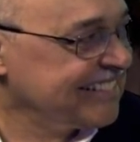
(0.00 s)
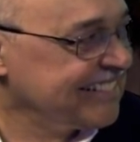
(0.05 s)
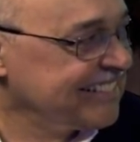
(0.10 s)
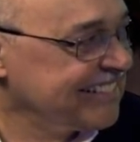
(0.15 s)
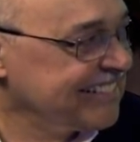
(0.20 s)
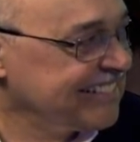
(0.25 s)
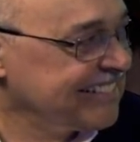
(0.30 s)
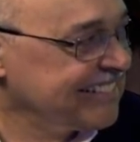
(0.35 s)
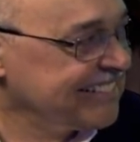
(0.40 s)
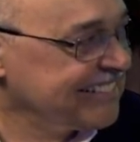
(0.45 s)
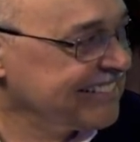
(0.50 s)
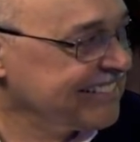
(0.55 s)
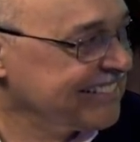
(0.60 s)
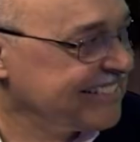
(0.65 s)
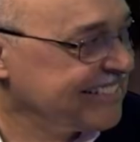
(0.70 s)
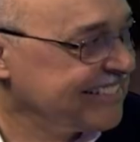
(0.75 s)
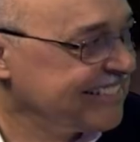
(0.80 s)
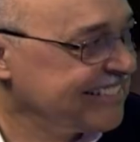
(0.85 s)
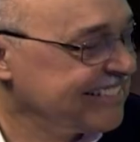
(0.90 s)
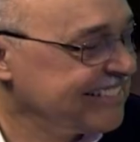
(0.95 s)

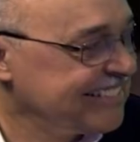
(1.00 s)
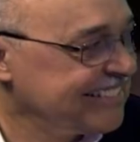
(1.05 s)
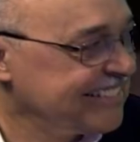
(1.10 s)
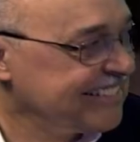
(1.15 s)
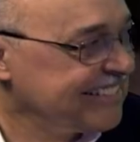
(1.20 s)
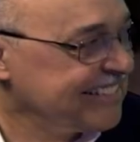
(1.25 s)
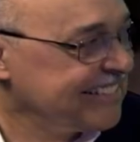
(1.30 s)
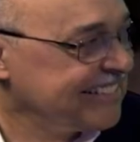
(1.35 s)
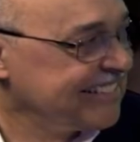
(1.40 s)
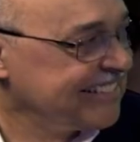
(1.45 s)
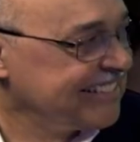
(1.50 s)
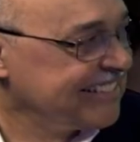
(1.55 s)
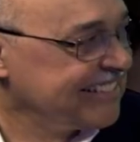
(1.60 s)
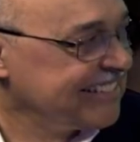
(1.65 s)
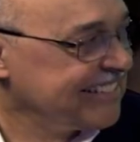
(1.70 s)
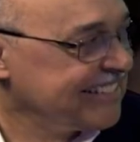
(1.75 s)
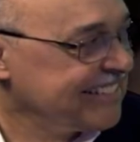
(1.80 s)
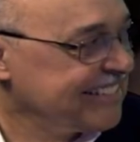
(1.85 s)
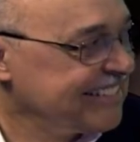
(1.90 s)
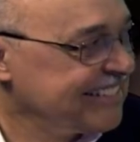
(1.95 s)

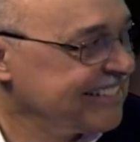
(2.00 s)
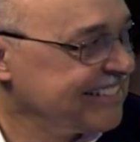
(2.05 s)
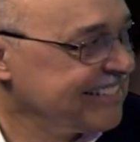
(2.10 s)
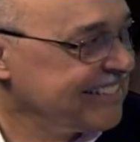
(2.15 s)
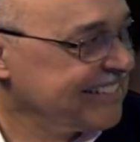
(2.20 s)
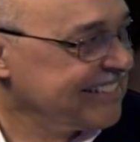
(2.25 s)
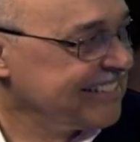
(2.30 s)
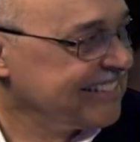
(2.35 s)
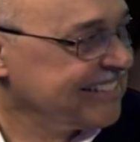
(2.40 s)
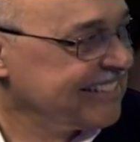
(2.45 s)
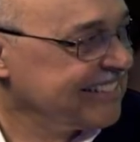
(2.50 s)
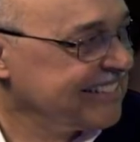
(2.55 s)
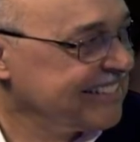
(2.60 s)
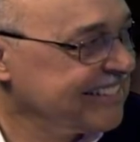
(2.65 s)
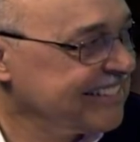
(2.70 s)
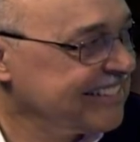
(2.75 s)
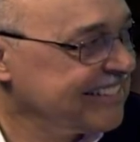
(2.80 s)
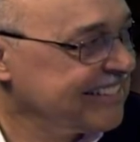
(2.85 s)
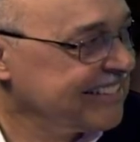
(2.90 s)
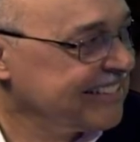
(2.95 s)

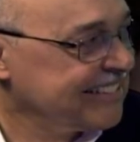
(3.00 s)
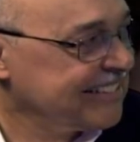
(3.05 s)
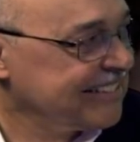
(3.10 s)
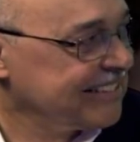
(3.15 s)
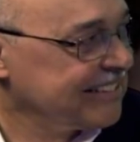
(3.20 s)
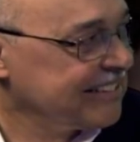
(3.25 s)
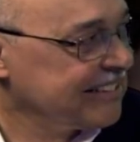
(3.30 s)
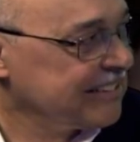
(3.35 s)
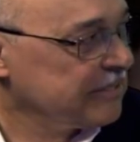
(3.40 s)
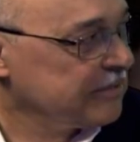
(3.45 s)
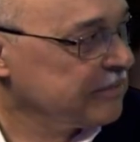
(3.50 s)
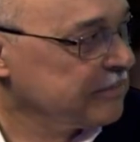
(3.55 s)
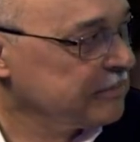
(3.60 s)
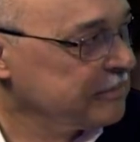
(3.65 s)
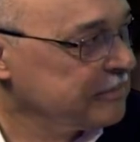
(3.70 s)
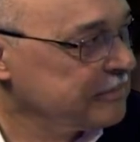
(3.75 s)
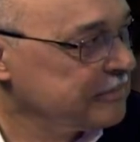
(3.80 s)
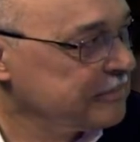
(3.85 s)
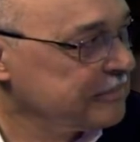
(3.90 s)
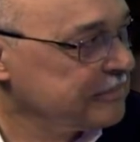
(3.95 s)

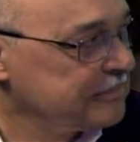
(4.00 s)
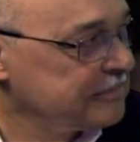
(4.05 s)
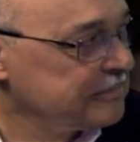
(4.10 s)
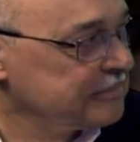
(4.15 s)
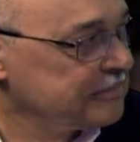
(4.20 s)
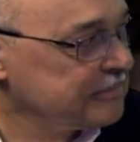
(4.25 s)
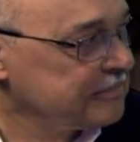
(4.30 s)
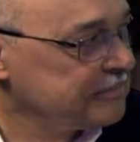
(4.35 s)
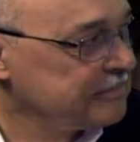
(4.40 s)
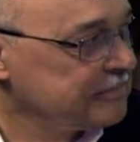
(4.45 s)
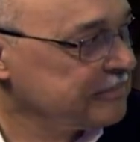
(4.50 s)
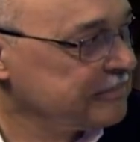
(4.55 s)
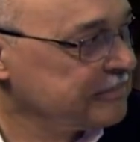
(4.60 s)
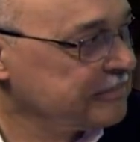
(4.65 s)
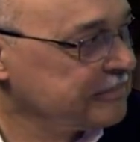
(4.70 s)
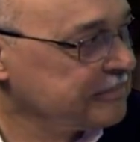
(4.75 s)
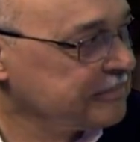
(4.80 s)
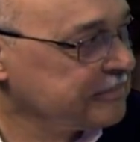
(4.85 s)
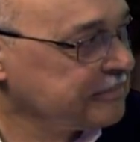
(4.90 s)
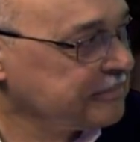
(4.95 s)

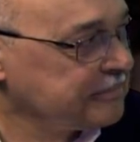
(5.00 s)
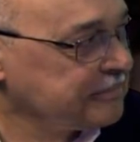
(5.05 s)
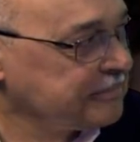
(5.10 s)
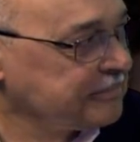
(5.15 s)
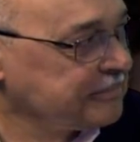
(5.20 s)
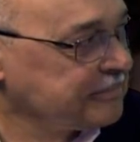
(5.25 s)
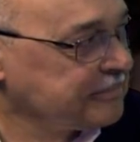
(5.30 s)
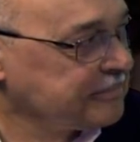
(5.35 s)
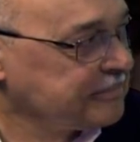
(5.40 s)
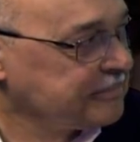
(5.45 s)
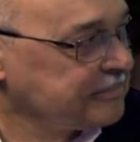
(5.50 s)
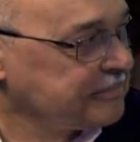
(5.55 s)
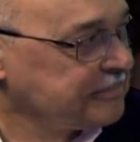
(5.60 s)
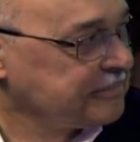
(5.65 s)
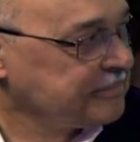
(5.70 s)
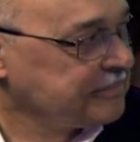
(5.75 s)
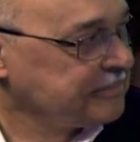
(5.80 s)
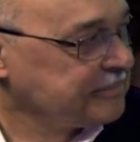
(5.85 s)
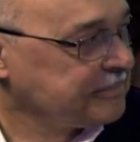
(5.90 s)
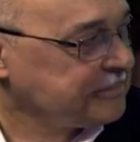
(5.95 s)

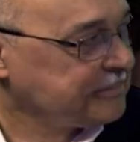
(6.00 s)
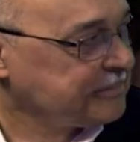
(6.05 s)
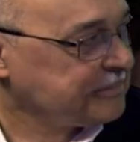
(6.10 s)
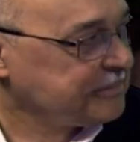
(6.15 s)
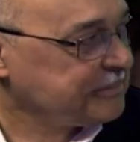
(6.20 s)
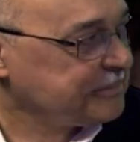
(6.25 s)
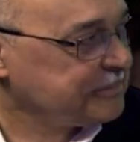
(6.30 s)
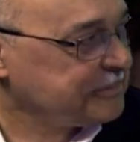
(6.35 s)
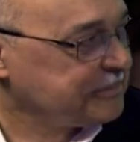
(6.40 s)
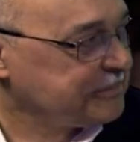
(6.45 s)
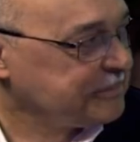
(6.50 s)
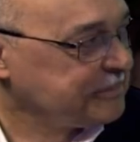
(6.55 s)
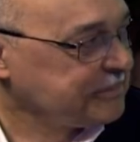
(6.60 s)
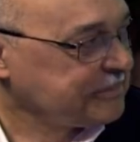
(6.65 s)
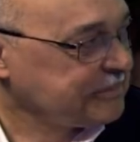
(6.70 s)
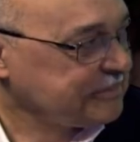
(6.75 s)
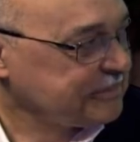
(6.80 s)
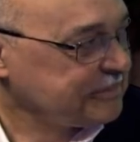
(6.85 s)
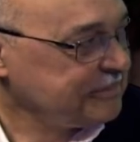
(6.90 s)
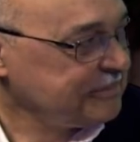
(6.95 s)

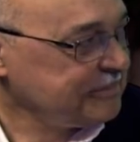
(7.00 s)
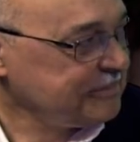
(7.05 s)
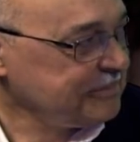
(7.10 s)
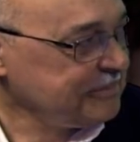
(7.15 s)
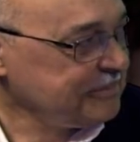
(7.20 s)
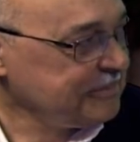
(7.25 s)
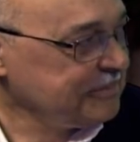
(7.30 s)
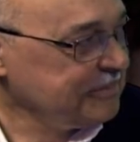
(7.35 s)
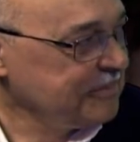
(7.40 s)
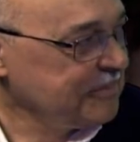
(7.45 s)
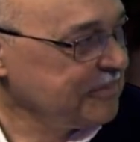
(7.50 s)
This person isn't speaking.